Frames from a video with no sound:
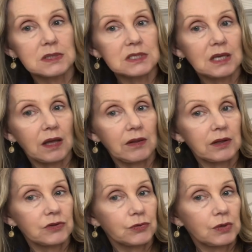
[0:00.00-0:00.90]
Let me see how
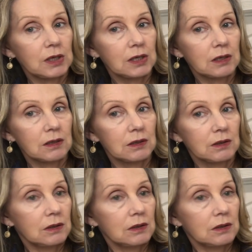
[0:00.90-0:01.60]
that's reading.